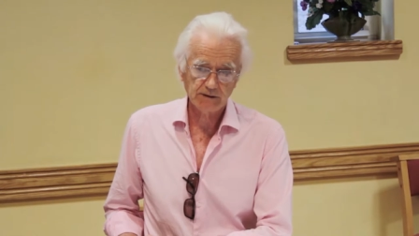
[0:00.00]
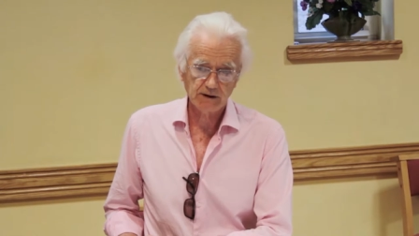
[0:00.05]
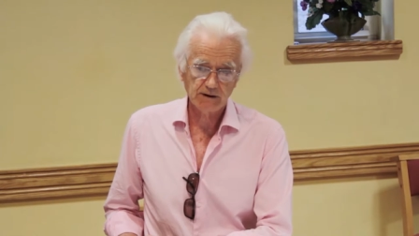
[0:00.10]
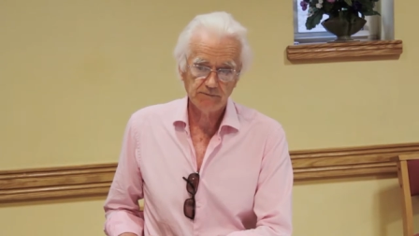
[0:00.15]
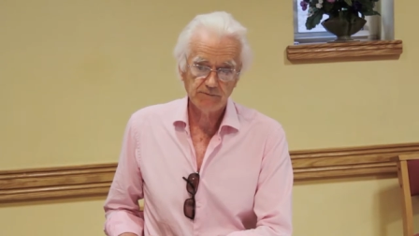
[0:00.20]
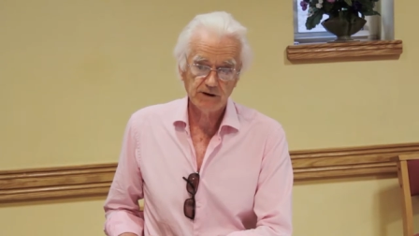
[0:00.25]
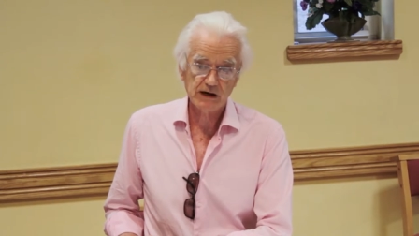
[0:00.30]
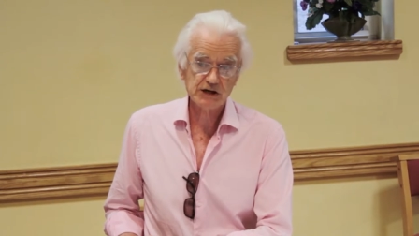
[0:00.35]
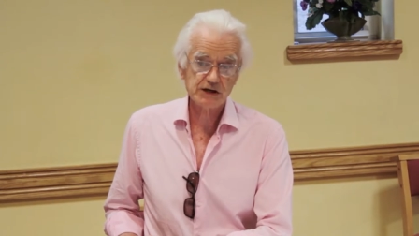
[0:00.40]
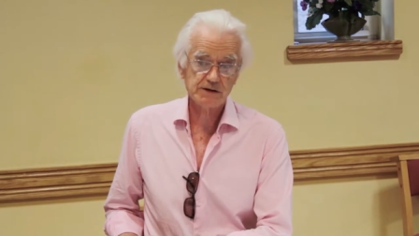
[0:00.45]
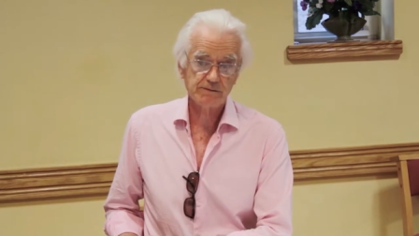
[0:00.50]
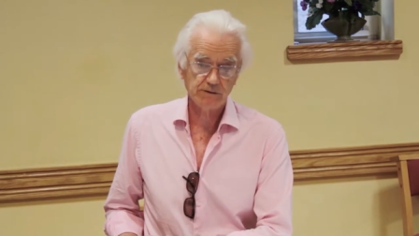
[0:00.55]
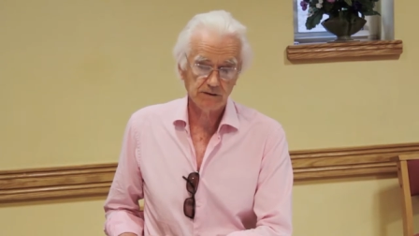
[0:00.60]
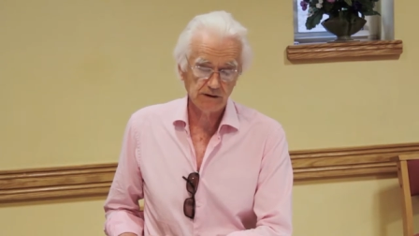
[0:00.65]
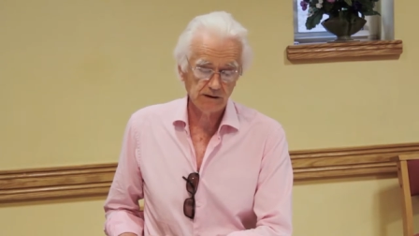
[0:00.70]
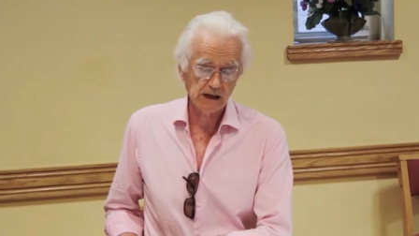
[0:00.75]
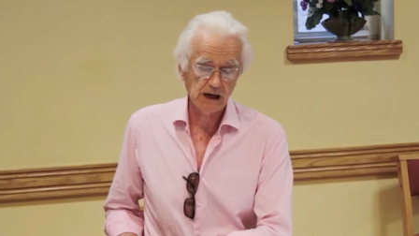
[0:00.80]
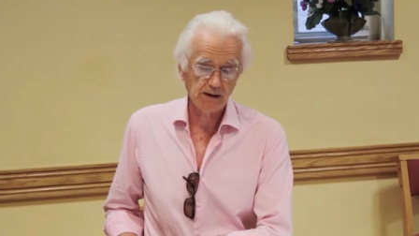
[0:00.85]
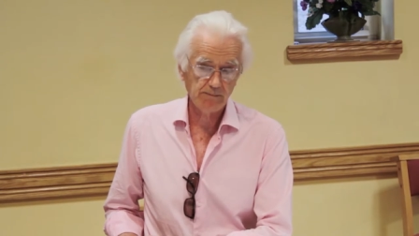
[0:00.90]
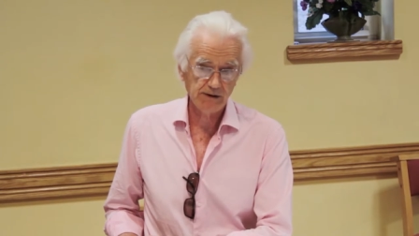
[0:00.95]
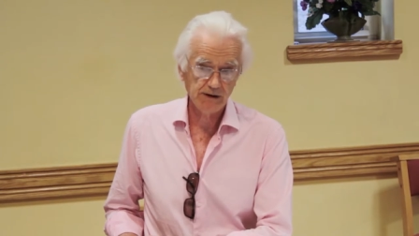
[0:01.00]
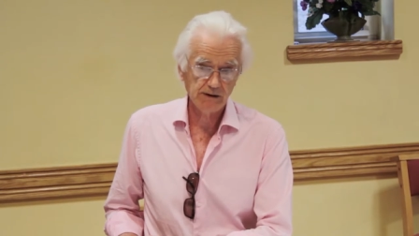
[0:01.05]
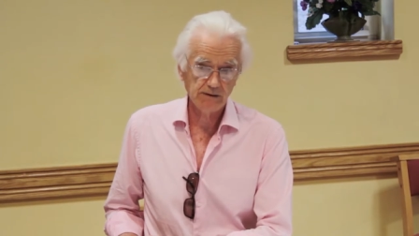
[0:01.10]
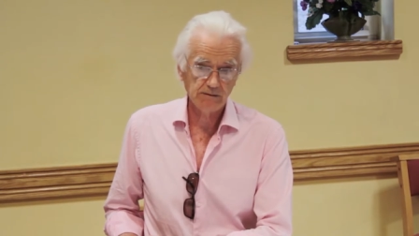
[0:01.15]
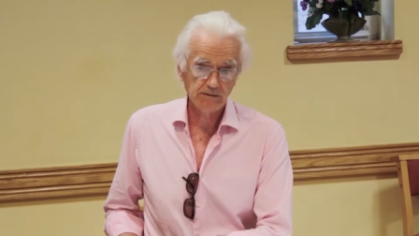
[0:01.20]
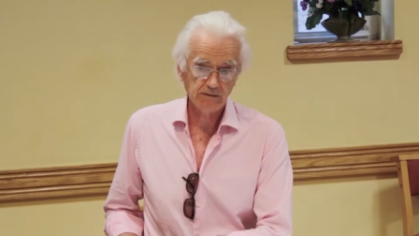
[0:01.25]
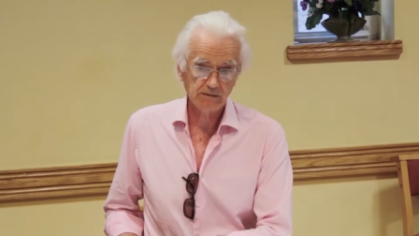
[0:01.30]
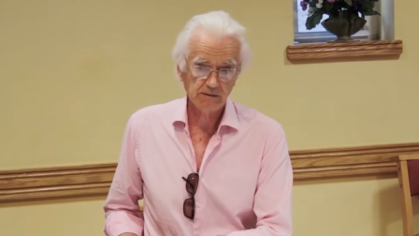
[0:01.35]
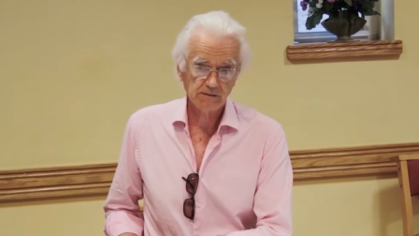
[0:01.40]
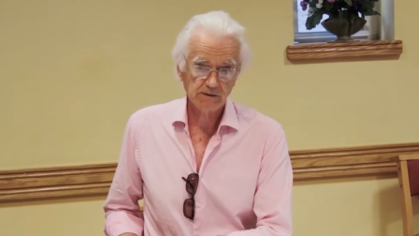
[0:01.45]
a festival up
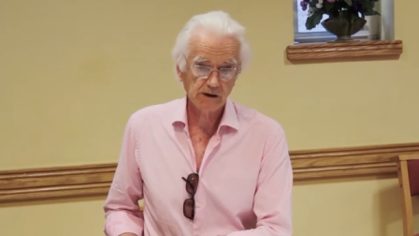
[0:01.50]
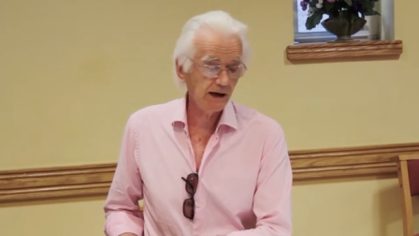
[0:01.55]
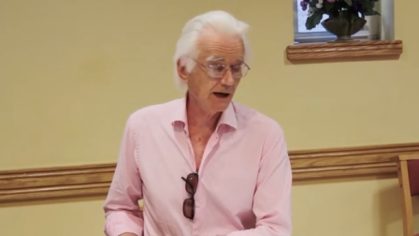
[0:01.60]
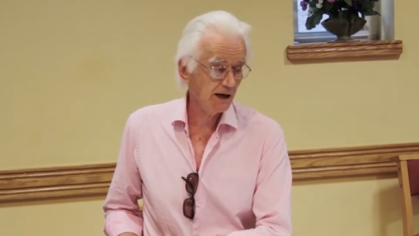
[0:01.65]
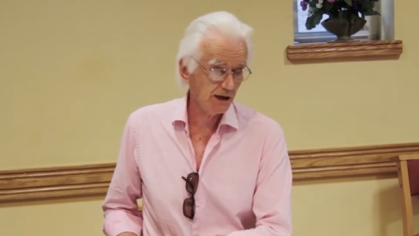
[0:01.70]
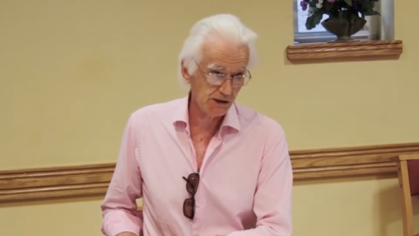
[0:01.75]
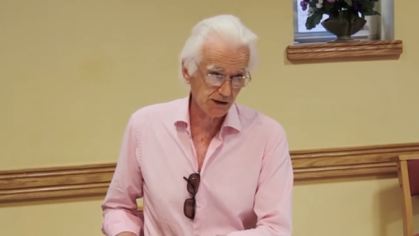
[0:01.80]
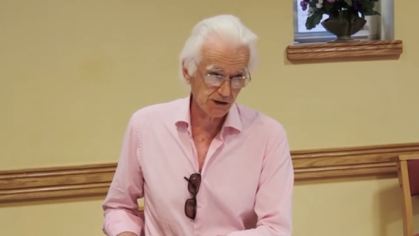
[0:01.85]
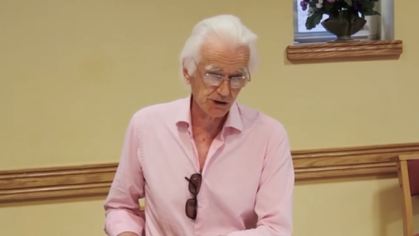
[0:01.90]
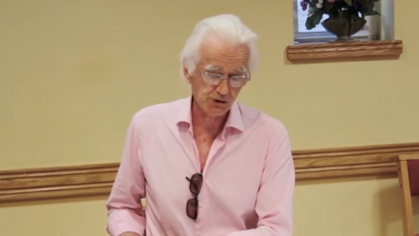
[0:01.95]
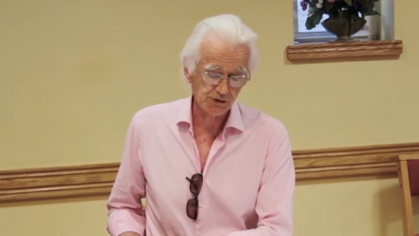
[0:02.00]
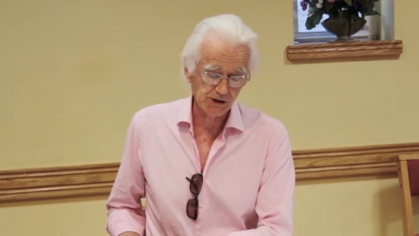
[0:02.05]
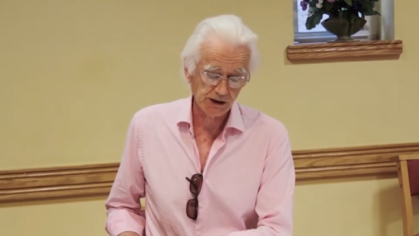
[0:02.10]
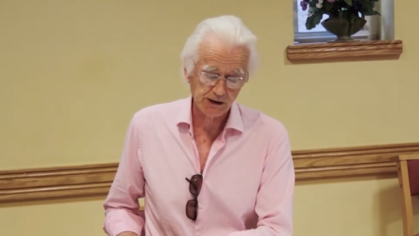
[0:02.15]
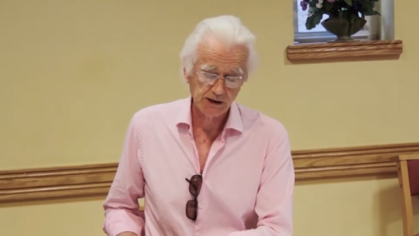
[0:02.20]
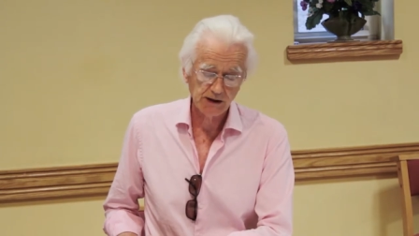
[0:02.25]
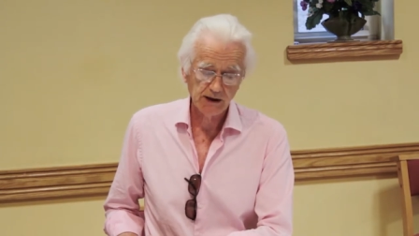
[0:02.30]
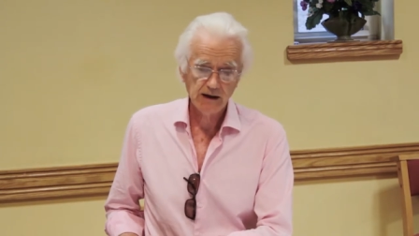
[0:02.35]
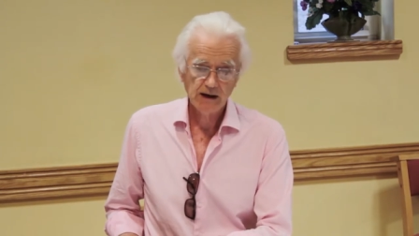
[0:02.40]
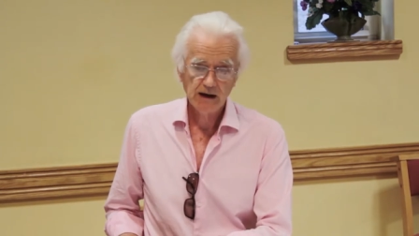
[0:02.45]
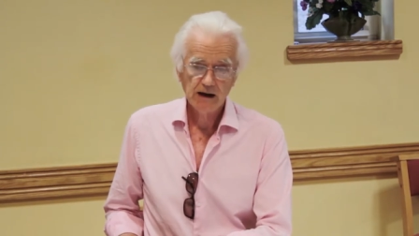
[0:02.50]
in the Lake District.